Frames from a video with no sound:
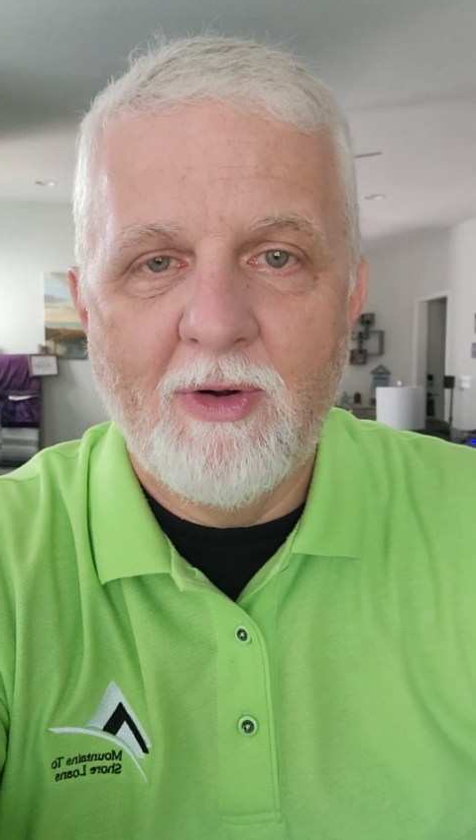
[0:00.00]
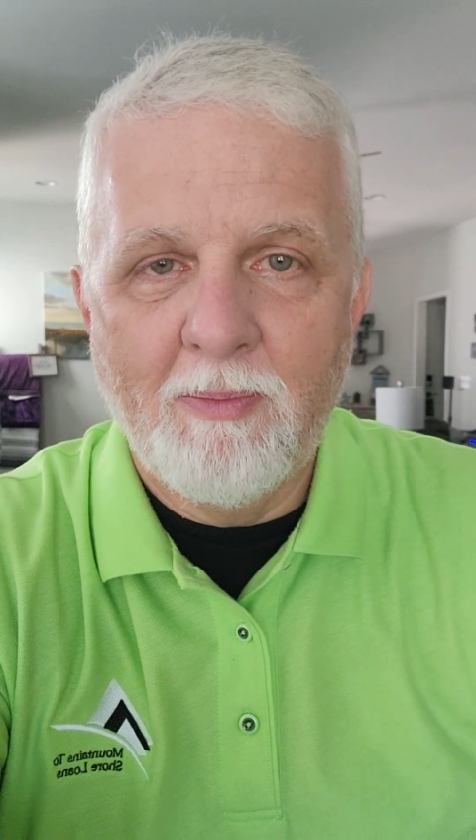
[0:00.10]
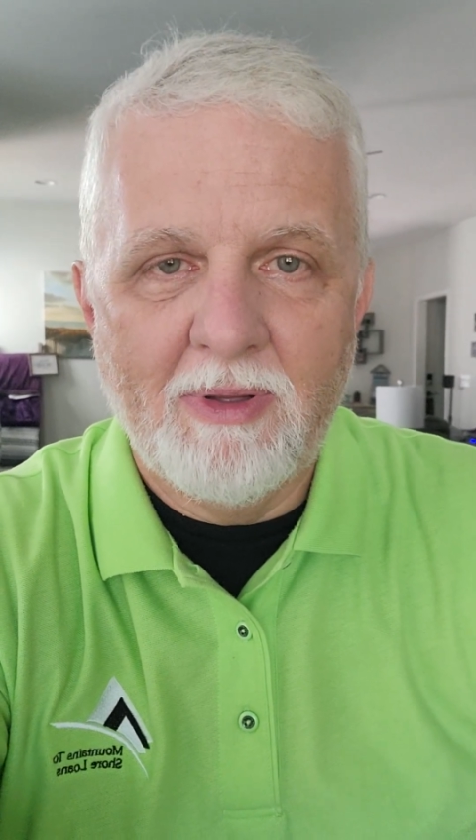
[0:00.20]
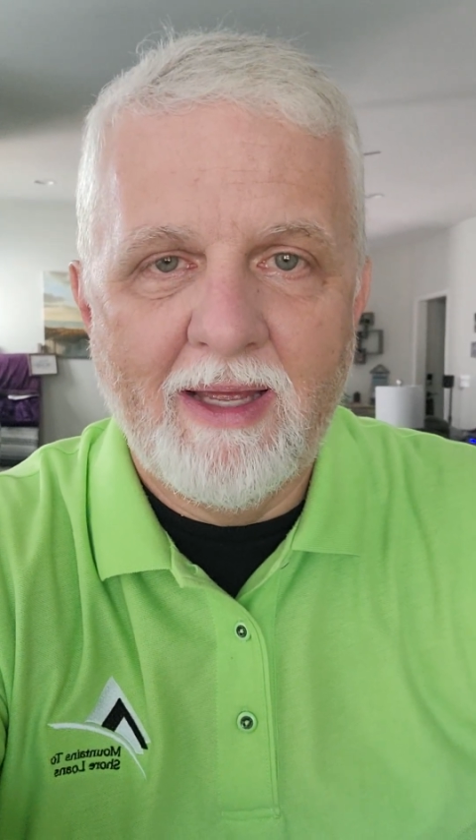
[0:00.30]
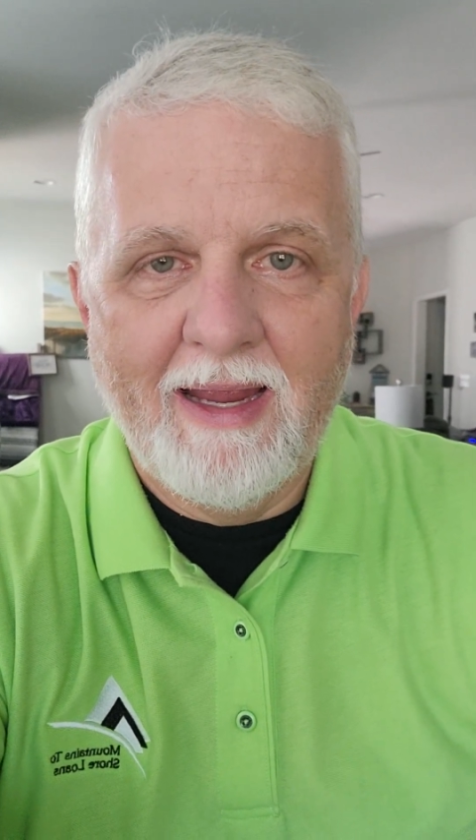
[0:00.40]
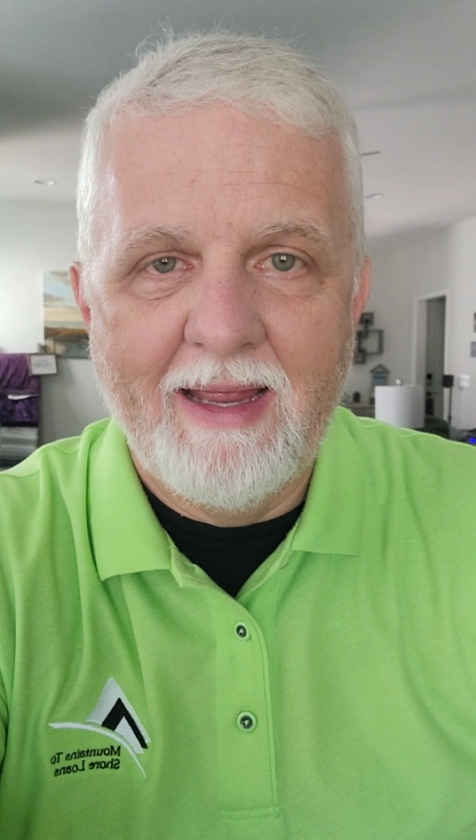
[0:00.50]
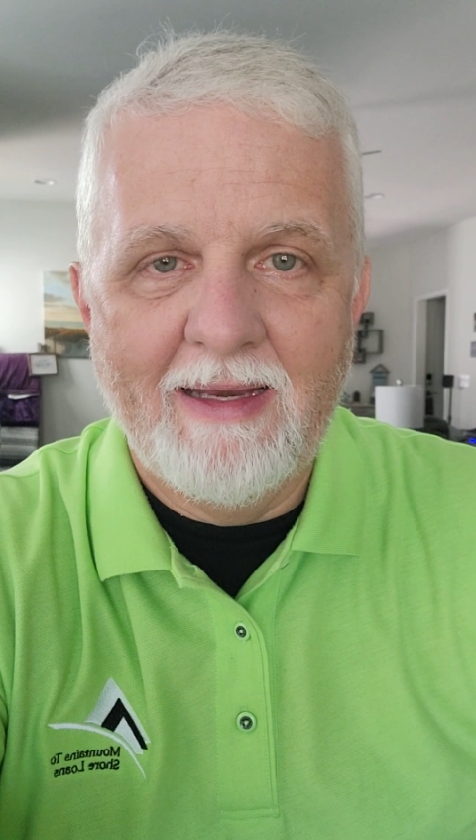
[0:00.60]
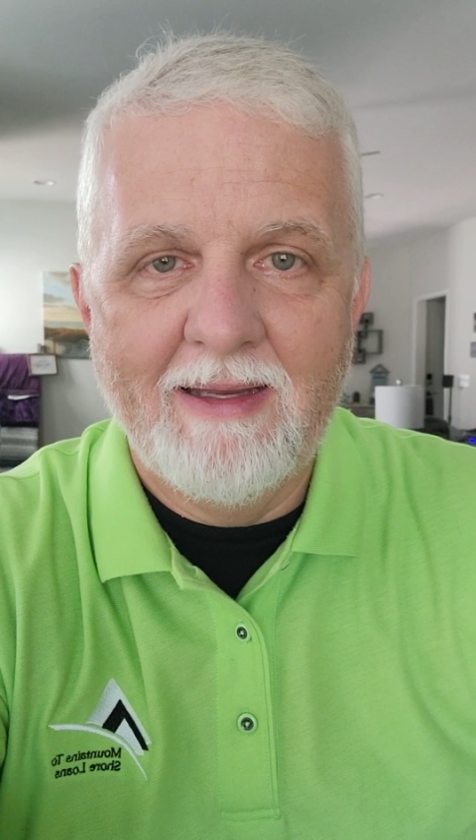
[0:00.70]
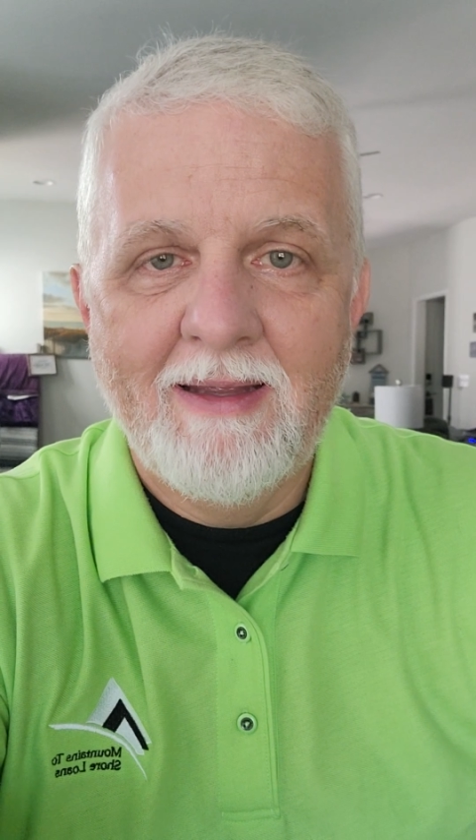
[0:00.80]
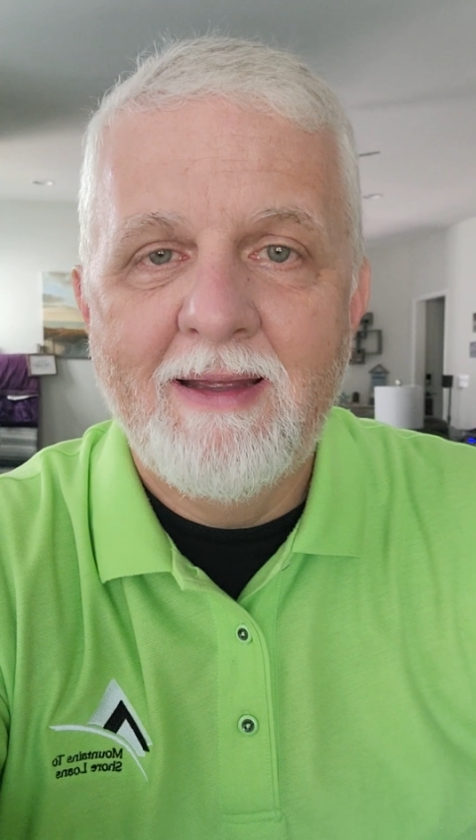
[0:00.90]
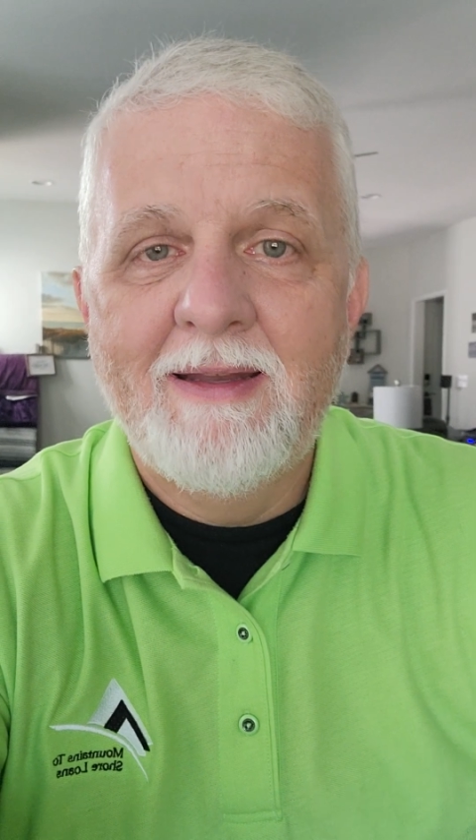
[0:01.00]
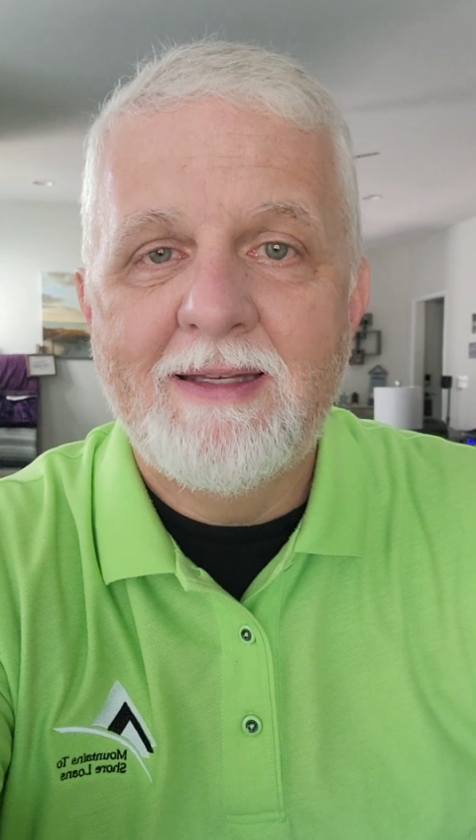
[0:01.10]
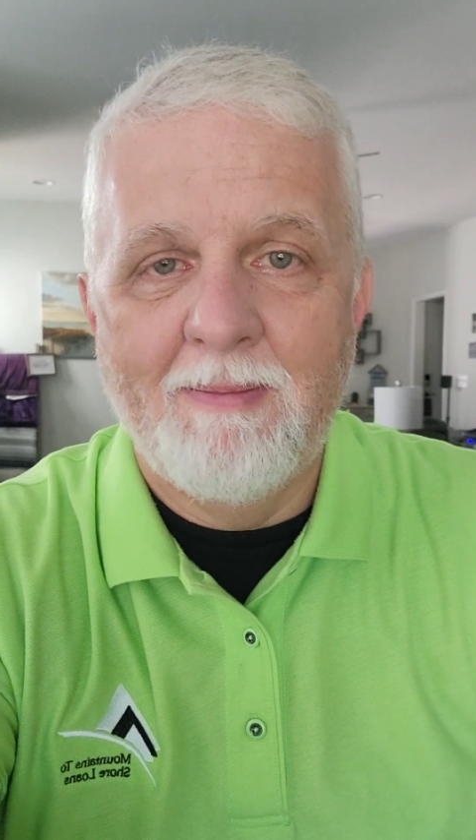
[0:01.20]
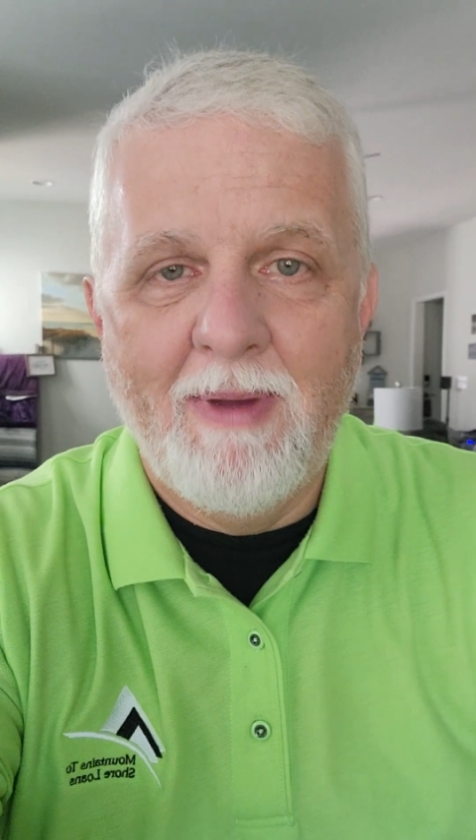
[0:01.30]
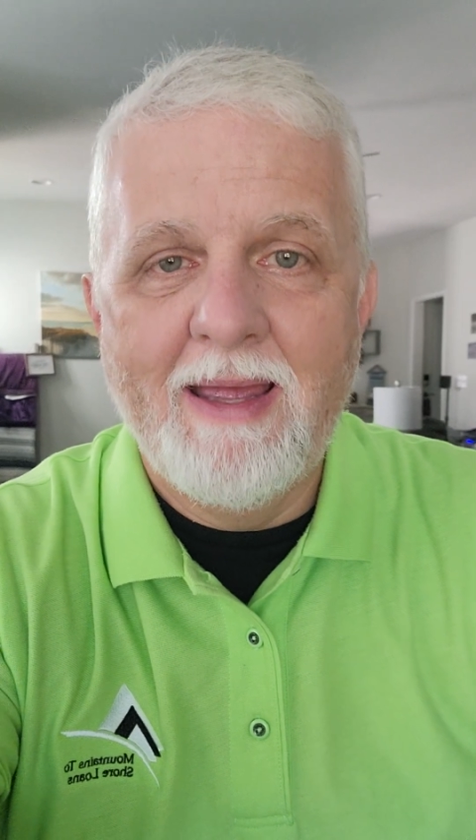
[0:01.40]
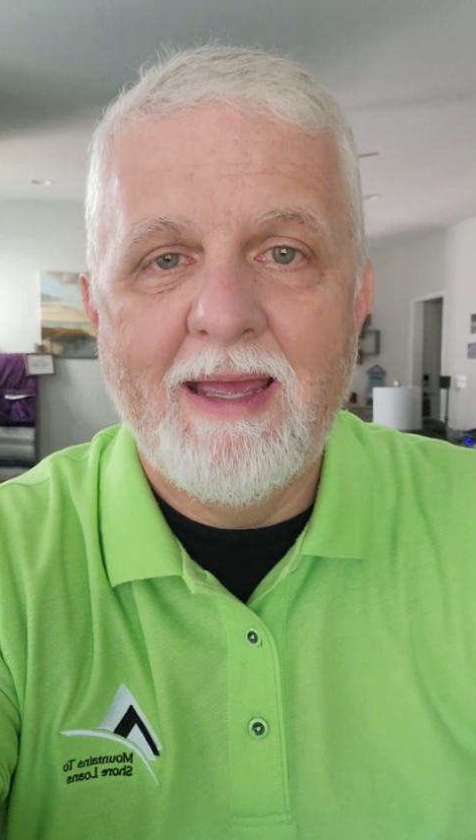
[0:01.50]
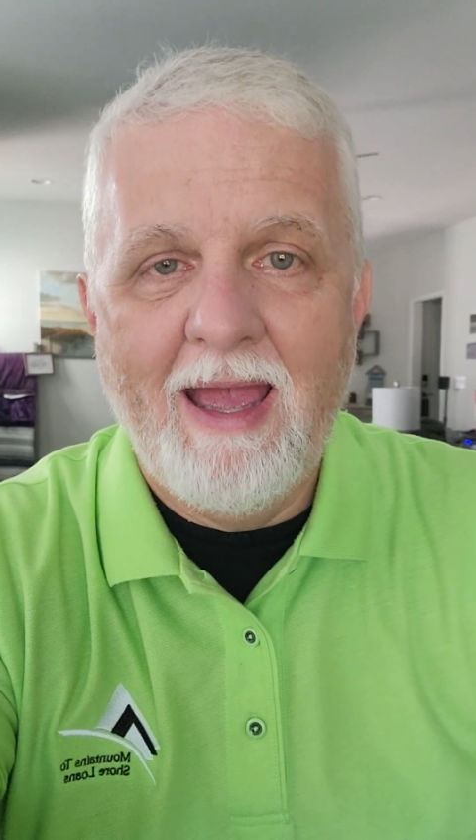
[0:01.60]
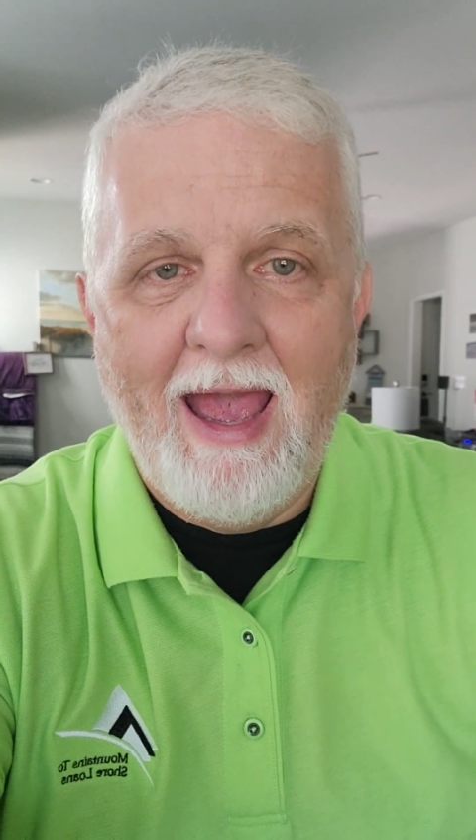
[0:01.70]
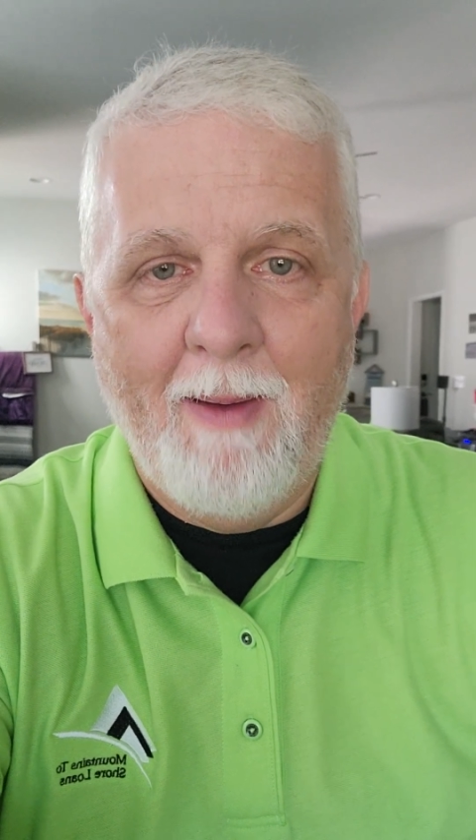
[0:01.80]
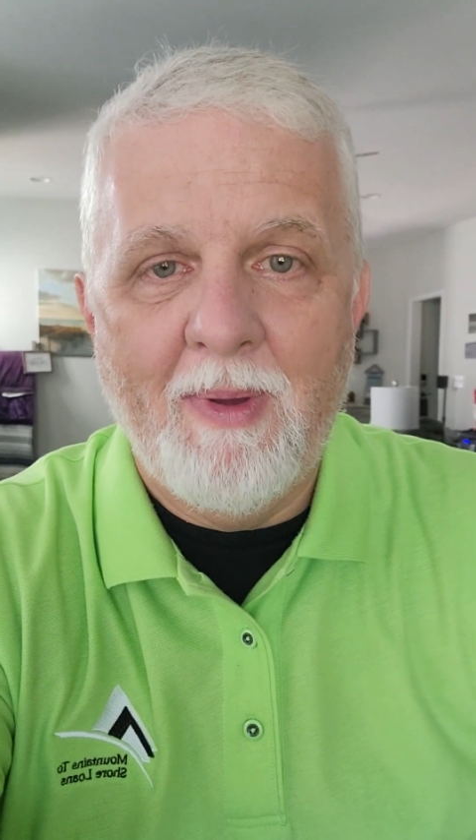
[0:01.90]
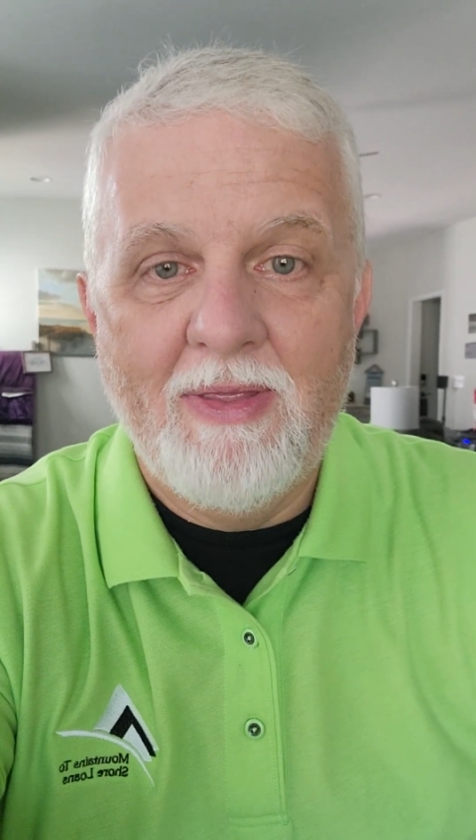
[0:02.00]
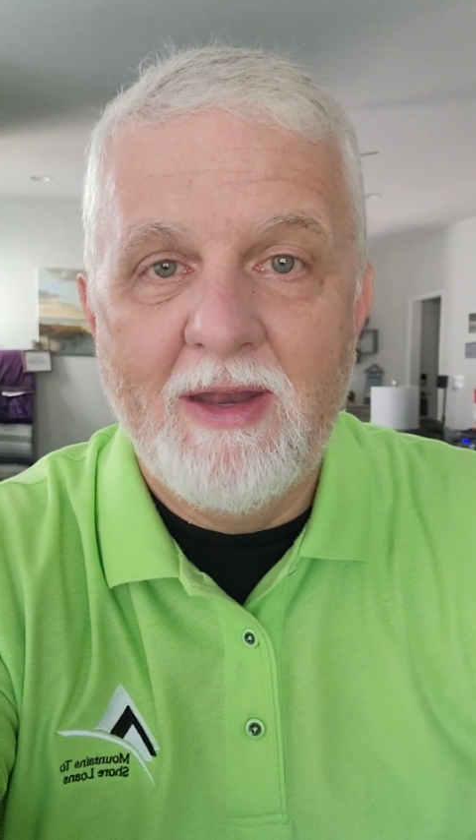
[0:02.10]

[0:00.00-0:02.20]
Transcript: a plan to make it happen.